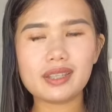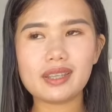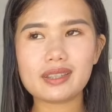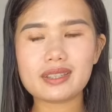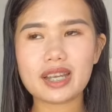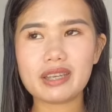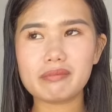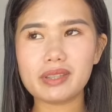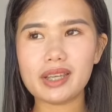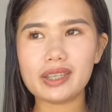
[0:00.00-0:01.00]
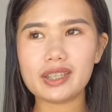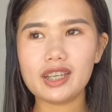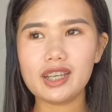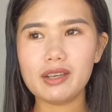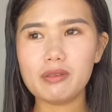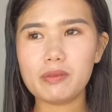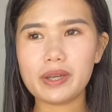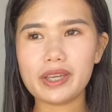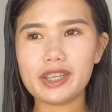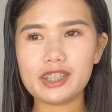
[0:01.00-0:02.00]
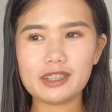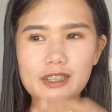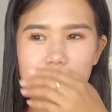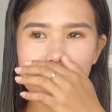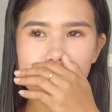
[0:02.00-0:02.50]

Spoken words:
at that time, like when